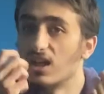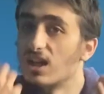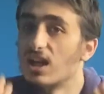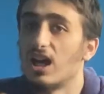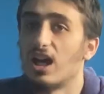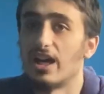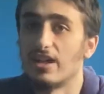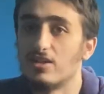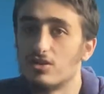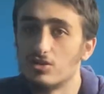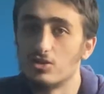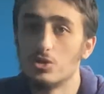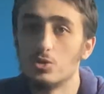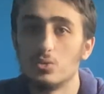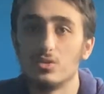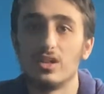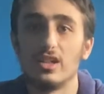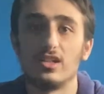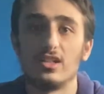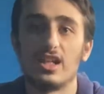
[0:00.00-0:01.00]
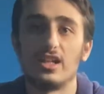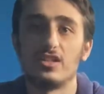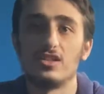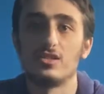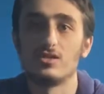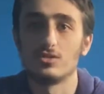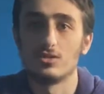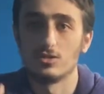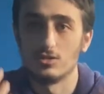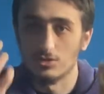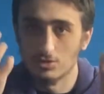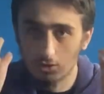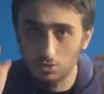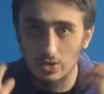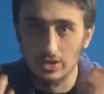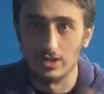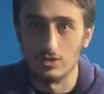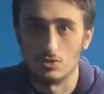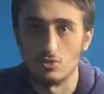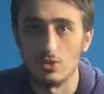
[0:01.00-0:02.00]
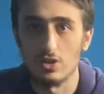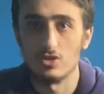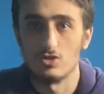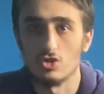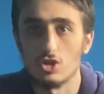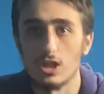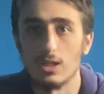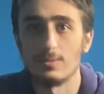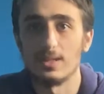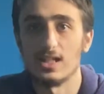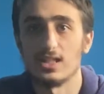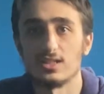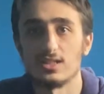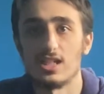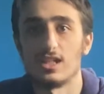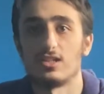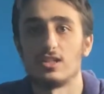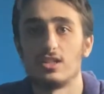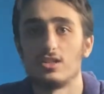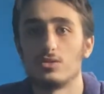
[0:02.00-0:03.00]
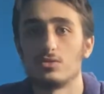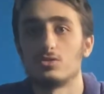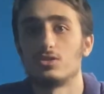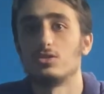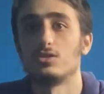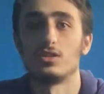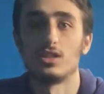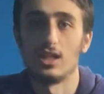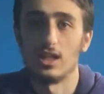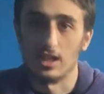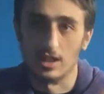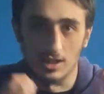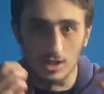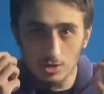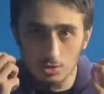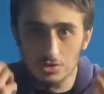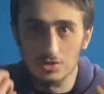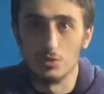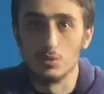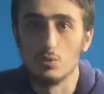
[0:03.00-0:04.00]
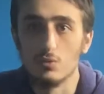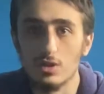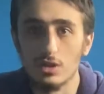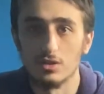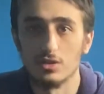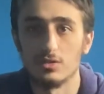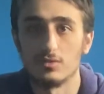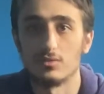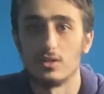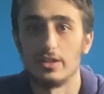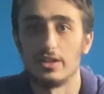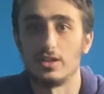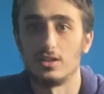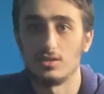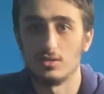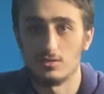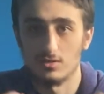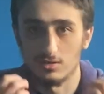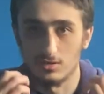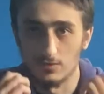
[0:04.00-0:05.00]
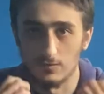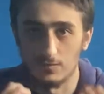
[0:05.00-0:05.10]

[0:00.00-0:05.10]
I do think that he's going to do a great job as that character. And I also really like the